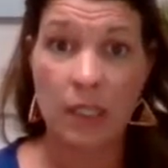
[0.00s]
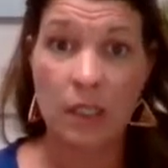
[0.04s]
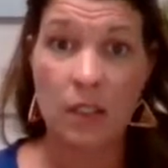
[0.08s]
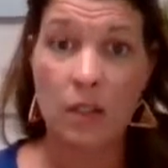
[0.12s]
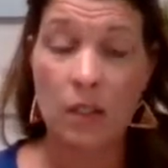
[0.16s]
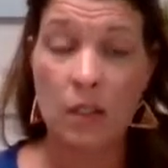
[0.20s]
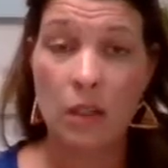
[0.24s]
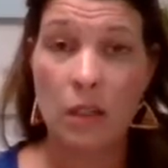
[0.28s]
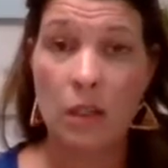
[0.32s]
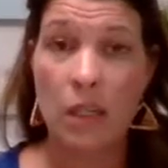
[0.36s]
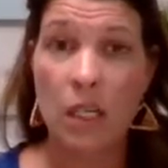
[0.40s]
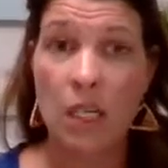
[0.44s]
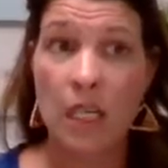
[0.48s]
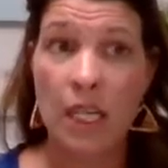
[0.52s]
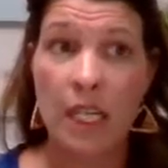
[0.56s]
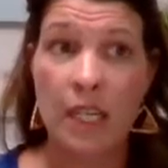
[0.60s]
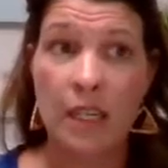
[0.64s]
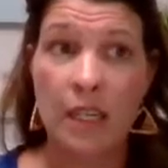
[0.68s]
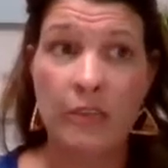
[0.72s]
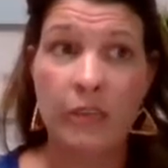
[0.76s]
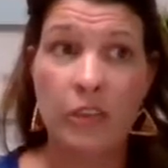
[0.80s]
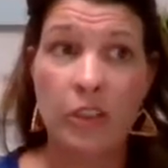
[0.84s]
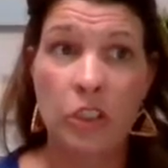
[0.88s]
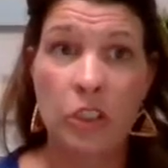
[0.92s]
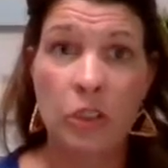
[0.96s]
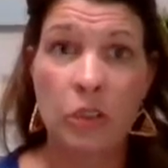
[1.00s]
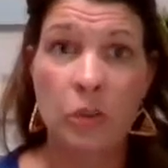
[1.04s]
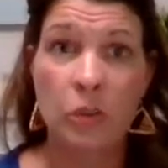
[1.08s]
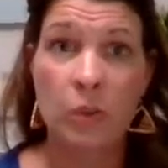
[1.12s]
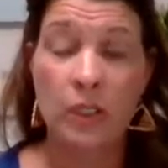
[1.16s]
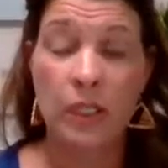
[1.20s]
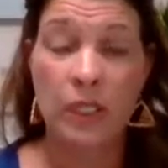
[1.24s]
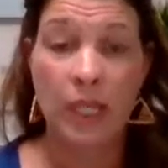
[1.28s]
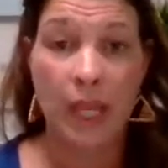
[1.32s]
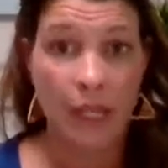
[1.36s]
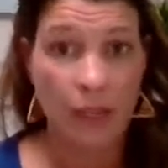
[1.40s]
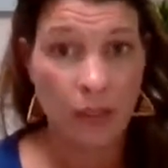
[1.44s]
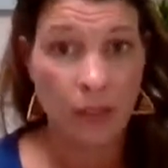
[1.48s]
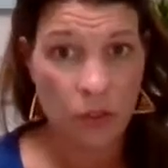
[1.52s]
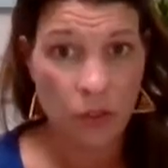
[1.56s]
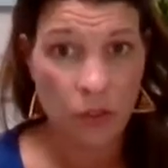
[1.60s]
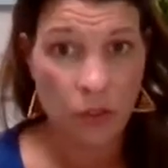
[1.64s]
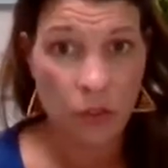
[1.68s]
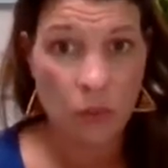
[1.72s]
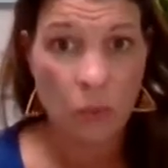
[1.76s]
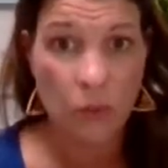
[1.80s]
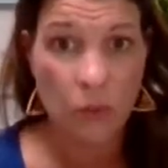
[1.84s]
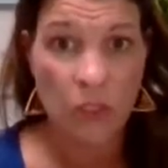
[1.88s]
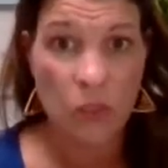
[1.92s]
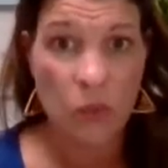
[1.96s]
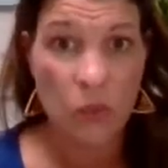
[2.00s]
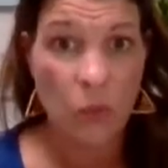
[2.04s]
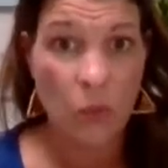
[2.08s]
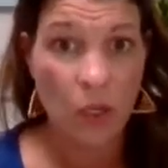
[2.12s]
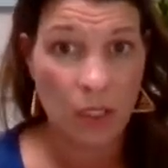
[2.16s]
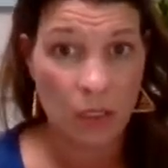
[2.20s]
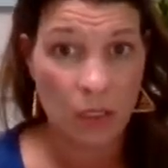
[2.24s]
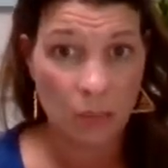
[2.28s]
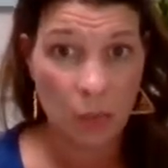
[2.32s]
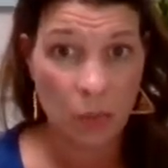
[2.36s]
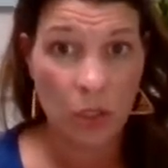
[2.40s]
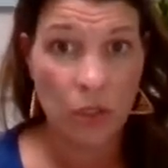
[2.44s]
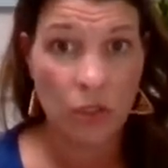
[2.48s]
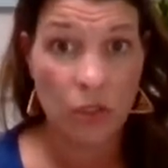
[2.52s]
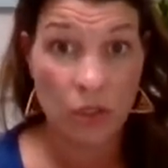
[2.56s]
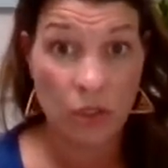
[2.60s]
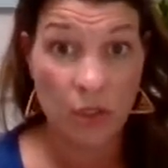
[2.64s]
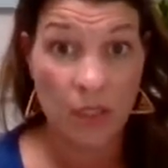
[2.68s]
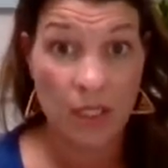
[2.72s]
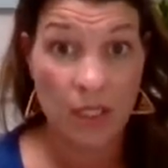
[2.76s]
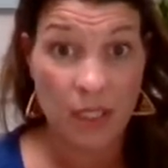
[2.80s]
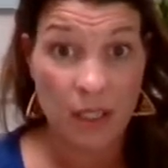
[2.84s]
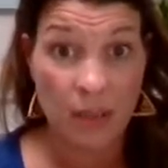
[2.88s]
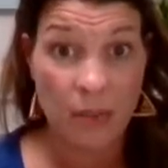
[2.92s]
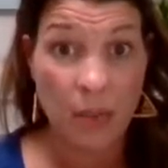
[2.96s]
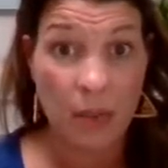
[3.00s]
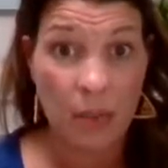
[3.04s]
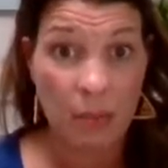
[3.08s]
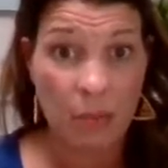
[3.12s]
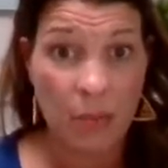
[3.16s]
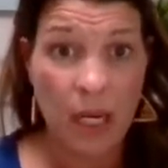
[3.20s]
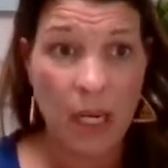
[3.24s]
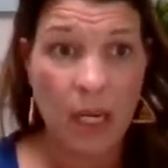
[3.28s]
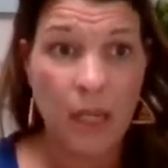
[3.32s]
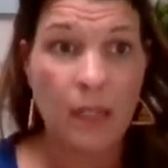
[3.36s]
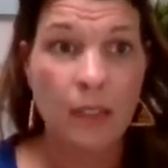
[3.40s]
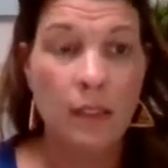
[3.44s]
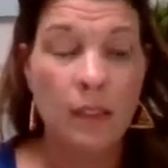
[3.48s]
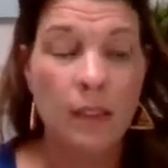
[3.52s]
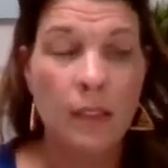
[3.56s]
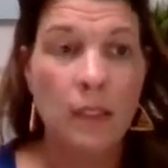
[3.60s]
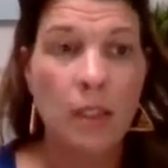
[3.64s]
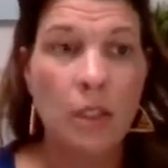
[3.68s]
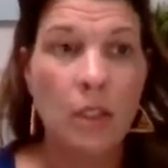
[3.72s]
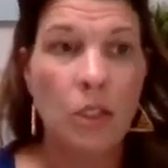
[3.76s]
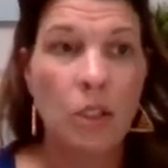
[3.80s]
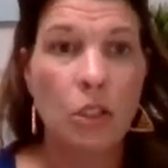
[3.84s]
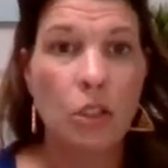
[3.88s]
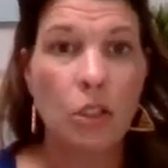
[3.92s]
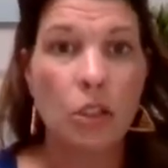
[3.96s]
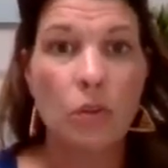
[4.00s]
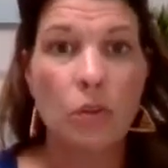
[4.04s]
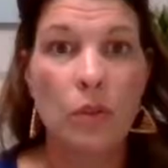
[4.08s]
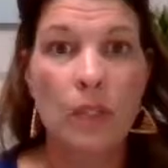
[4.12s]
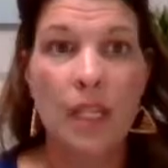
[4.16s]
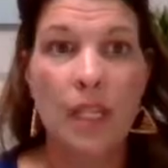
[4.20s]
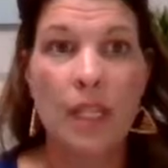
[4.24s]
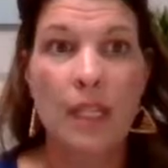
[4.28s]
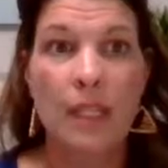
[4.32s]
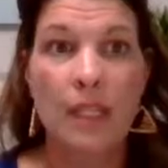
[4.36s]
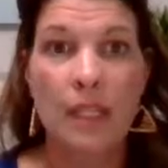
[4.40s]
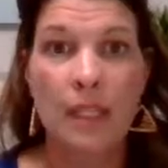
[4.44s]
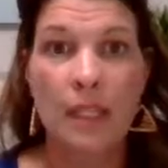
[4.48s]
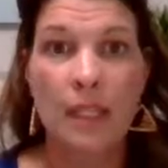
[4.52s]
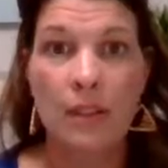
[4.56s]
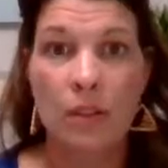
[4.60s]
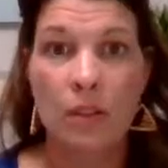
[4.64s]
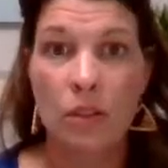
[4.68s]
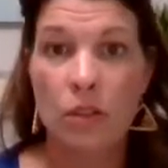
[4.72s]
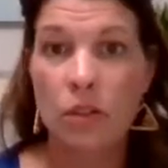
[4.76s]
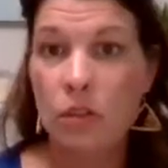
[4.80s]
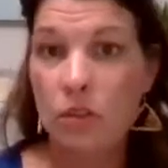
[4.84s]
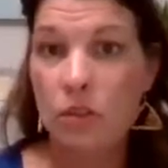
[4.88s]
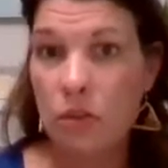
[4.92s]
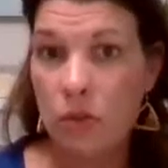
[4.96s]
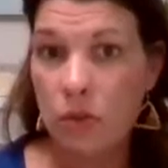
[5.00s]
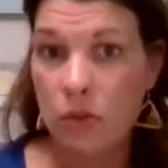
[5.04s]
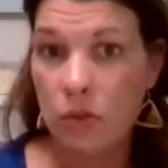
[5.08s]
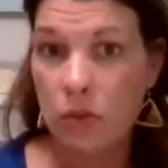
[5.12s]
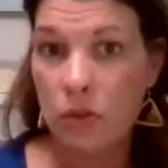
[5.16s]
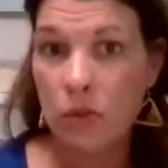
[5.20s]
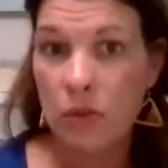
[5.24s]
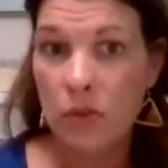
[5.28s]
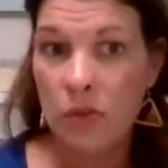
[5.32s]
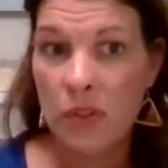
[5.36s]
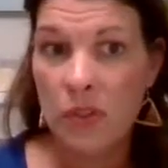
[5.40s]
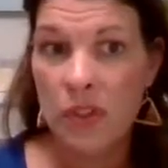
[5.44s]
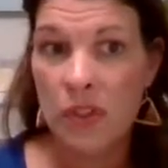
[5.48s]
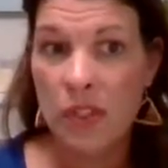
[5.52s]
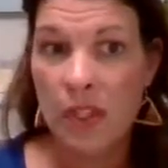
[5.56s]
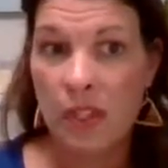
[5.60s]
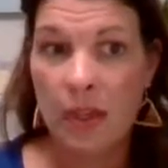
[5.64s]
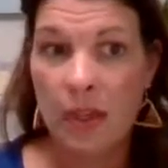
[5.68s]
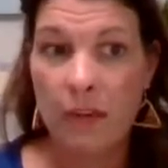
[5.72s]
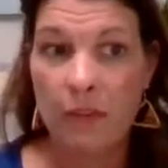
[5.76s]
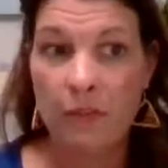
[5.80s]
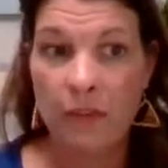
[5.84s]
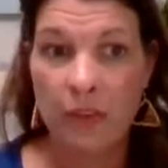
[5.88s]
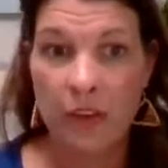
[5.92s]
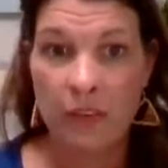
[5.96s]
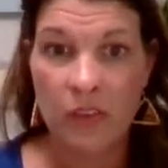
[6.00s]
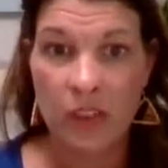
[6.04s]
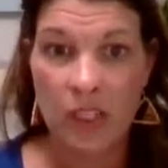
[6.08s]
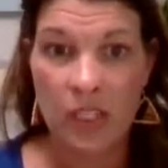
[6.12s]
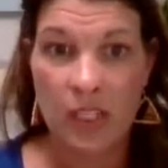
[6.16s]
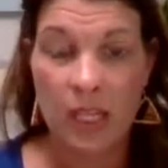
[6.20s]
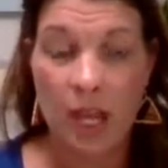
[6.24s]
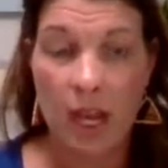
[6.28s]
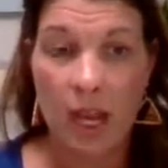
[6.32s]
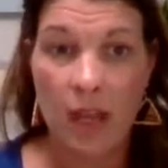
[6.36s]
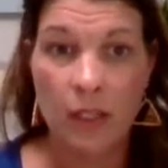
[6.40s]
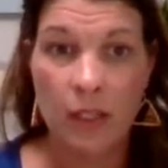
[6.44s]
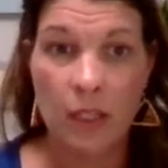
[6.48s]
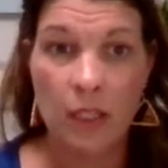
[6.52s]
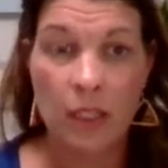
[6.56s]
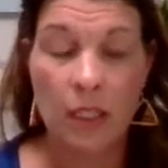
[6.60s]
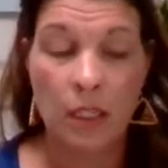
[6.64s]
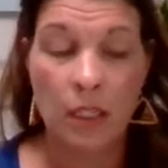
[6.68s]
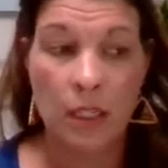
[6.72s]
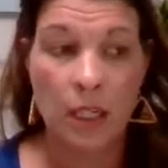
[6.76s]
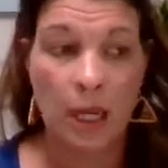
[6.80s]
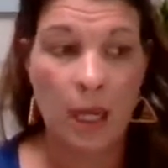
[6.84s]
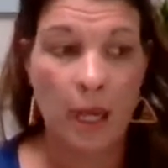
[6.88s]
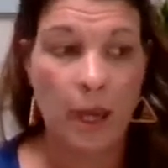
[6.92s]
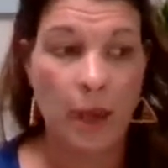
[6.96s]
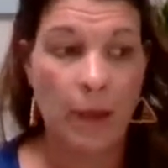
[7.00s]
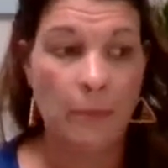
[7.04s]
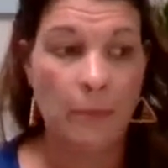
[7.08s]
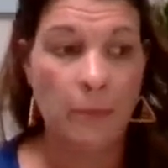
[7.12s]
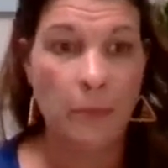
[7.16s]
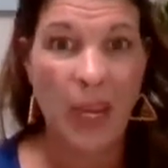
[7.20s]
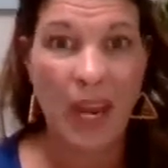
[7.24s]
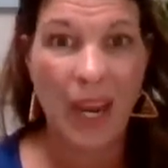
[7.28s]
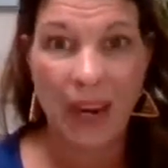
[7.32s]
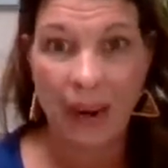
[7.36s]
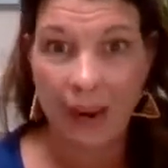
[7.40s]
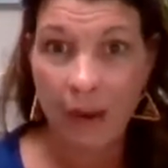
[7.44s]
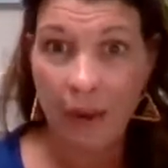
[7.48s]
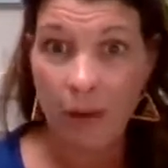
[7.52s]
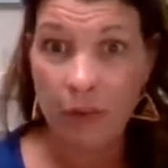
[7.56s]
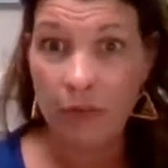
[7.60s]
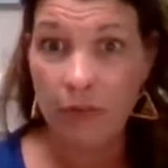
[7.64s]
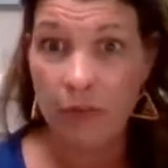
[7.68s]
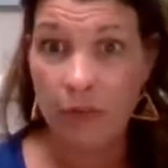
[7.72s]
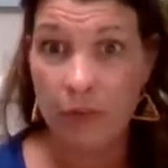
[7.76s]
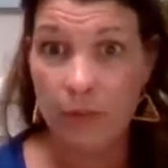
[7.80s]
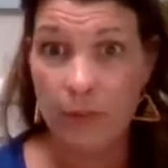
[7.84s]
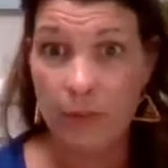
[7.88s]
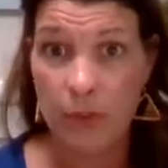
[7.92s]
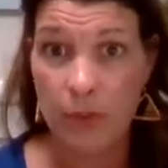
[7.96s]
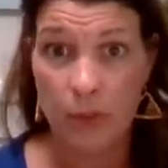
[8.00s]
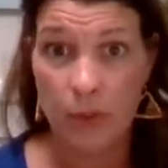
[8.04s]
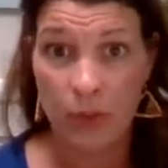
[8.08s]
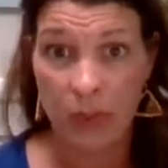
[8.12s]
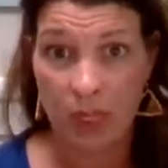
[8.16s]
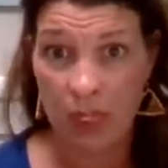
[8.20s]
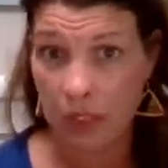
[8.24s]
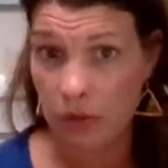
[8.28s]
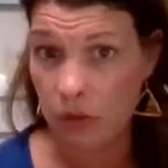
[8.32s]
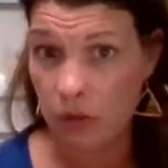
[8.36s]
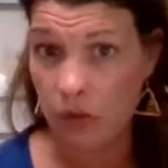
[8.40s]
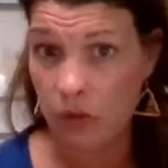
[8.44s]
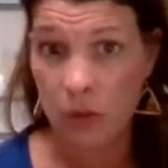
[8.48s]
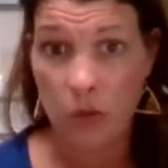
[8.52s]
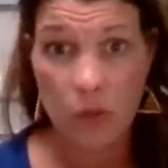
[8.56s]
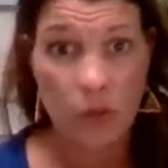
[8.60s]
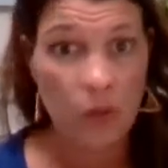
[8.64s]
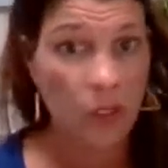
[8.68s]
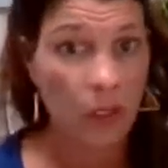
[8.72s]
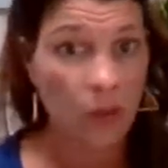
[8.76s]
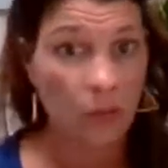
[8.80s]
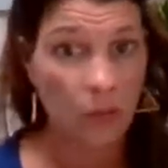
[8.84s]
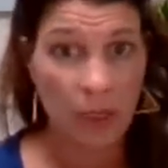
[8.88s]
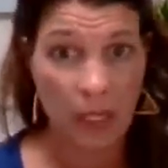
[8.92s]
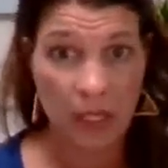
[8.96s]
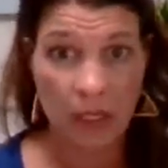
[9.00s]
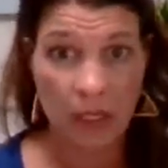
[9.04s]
Either, if you would like to, once one purchase has been made, you can either choose the $50 payout from Soul Naturals. They'll